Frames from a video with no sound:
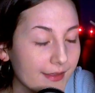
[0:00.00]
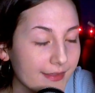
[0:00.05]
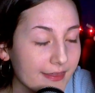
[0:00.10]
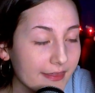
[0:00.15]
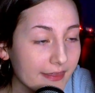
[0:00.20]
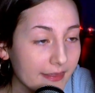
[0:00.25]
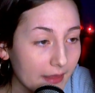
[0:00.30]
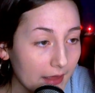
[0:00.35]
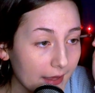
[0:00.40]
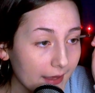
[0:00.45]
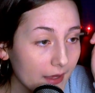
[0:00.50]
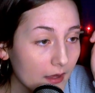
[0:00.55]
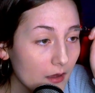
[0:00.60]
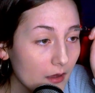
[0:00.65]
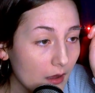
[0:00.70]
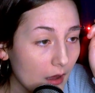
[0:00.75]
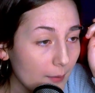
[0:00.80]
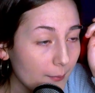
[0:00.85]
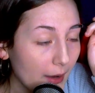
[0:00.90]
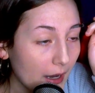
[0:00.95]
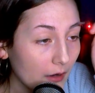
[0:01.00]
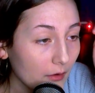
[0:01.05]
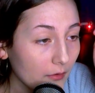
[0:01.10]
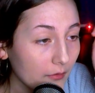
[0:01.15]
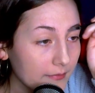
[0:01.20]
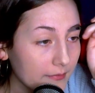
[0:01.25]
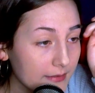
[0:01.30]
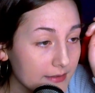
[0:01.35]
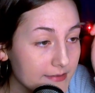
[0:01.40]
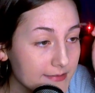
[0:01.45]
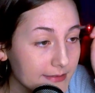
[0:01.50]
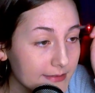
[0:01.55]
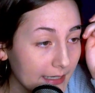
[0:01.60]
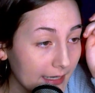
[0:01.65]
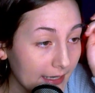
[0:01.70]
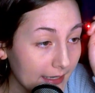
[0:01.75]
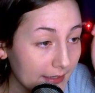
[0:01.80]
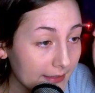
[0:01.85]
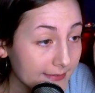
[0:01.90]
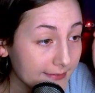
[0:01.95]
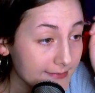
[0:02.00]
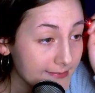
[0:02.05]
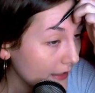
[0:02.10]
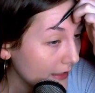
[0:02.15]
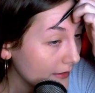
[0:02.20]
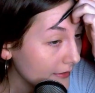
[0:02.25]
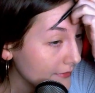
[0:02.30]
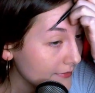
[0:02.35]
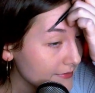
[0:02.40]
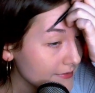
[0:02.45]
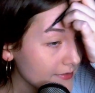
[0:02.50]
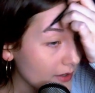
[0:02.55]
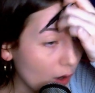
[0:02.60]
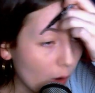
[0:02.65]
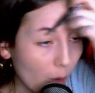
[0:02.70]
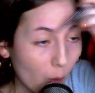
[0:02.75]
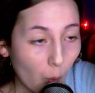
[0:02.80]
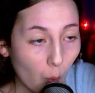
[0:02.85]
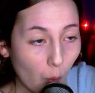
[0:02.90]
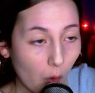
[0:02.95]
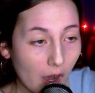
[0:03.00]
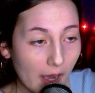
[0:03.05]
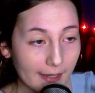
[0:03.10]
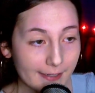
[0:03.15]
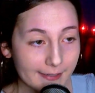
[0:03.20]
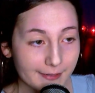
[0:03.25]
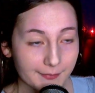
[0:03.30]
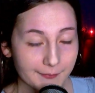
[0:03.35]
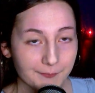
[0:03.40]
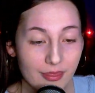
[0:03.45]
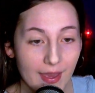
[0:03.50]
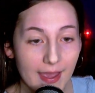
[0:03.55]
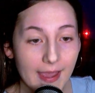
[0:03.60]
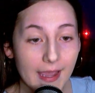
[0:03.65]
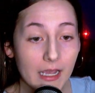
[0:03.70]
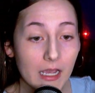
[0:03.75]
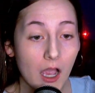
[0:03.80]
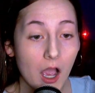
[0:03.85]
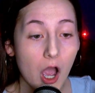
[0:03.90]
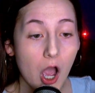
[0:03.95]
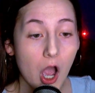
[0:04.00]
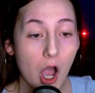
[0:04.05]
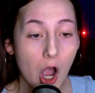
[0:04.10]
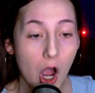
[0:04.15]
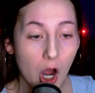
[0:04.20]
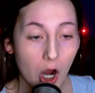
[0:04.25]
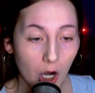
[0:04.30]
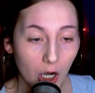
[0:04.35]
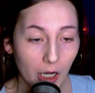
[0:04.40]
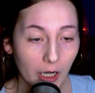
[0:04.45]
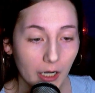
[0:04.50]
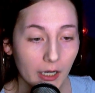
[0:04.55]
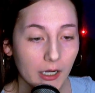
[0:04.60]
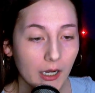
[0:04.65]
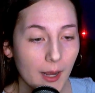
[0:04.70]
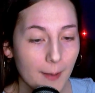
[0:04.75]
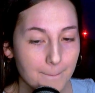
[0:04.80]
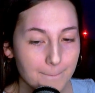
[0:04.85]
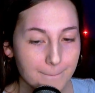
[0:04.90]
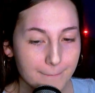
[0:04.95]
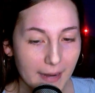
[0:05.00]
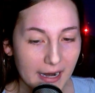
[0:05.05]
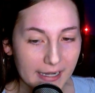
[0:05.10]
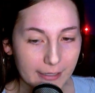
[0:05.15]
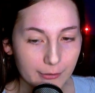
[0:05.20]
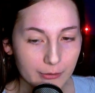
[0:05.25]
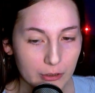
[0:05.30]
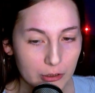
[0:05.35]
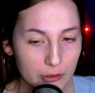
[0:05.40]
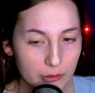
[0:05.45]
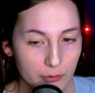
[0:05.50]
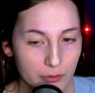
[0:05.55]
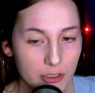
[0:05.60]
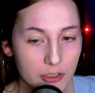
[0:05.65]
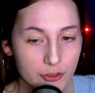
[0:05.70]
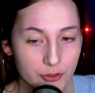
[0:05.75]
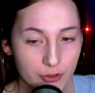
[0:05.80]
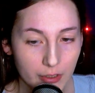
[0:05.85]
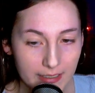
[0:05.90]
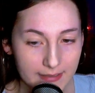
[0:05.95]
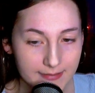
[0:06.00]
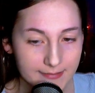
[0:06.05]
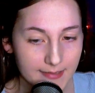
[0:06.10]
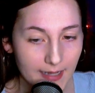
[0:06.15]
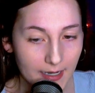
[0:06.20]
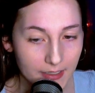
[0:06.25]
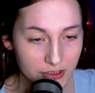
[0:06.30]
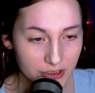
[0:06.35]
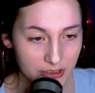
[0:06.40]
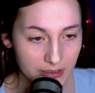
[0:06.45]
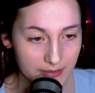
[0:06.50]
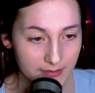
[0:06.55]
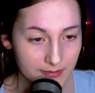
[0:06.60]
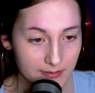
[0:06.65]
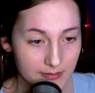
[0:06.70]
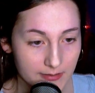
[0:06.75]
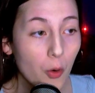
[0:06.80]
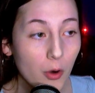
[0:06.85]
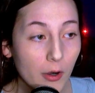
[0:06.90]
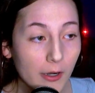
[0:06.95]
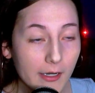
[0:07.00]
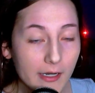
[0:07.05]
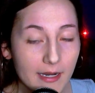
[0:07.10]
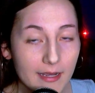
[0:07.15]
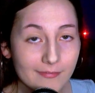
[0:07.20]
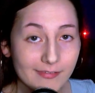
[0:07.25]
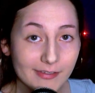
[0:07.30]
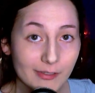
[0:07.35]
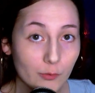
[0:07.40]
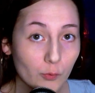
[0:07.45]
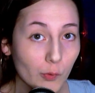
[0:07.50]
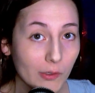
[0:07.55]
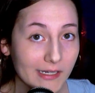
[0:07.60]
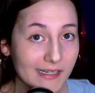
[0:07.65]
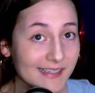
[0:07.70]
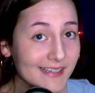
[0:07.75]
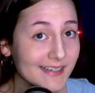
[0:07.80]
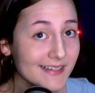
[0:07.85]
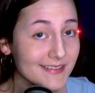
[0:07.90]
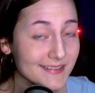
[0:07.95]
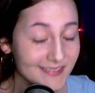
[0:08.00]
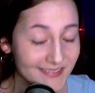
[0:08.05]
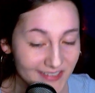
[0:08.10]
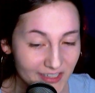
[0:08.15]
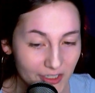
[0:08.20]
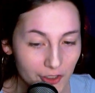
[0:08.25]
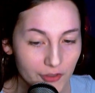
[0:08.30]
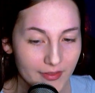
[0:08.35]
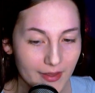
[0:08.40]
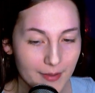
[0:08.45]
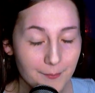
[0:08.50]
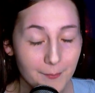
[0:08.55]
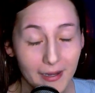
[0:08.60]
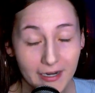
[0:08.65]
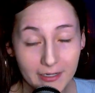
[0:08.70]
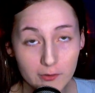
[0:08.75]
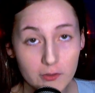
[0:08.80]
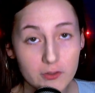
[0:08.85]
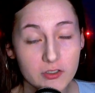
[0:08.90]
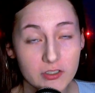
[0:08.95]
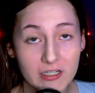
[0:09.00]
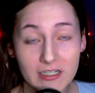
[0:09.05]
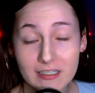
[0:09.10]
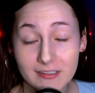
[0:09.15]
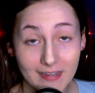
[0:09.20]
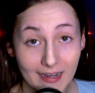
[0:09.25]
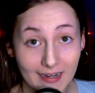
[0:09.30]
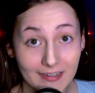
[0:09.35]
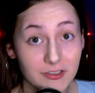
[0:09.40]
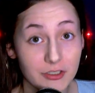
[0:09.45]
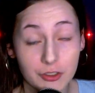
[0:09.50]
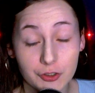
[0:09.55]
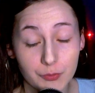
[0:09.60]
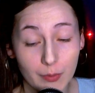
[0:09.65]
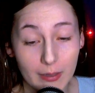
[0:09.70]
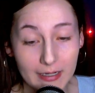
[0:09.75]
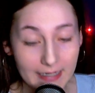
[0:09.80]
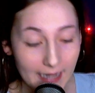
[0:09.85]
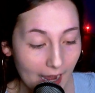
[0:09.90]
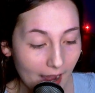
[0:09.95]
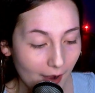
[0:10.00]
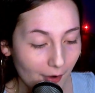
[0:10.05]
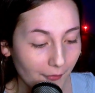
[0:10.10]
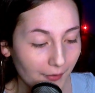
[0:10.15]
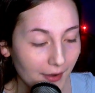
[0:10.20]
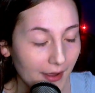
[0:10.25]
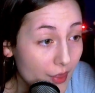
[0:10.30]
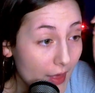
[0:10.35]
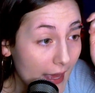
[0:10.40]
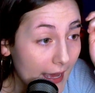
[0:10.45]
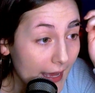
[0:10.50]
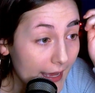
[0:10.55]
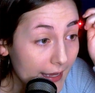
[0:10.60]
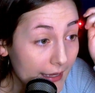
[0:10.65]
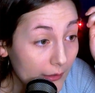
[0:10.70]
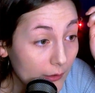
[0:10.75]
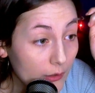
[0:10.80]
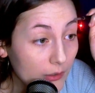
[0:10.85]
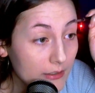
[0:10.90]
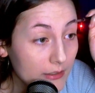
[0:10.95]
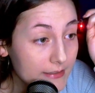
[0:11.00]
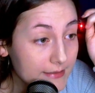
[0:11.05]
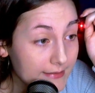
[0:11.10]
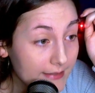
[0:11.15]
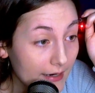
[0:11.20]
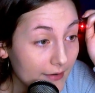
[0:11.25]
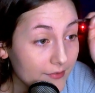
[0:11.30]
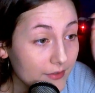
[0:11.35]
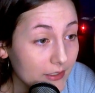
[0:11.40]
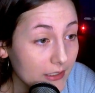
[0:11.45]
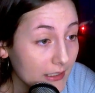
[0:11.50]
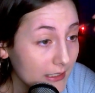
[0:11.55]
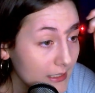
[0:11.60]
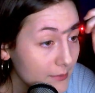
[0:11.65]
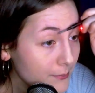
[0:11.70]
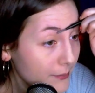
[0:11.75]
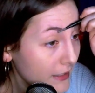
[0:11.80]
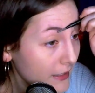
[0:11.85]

The thing about these kits is one, they are microtransactions. Or if you wouldn't consider them microtransactions right now, they could definitely